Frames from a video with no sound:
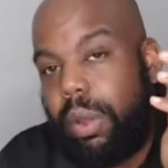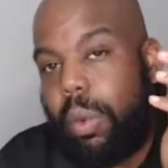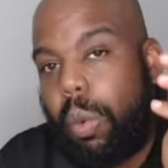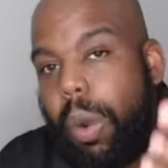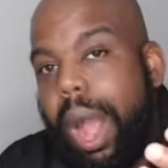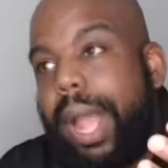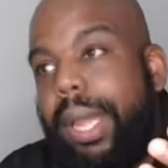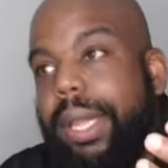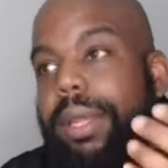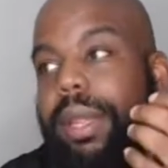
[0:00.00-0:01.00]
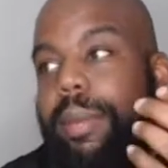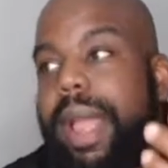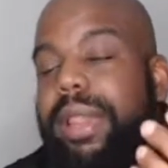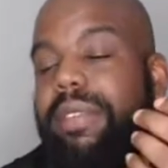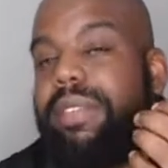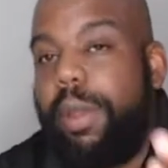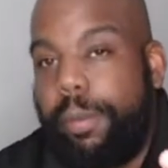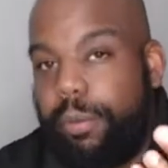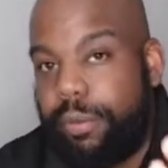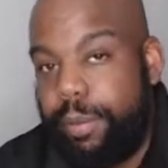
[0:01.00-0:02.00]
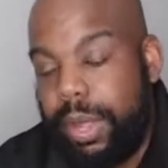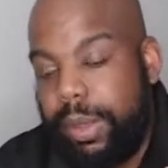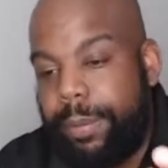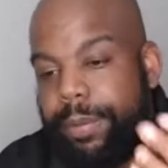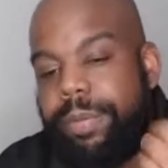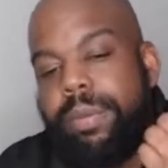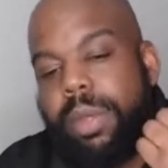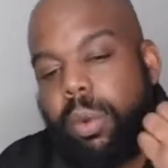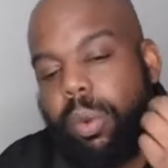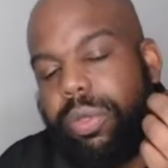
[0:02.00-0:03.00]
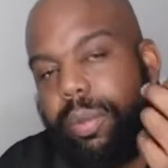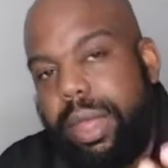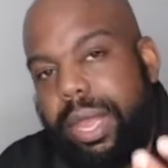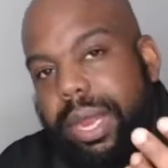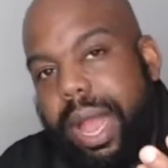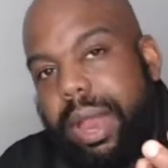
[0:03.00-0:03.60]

Why? The math is simple for me. With $1 million,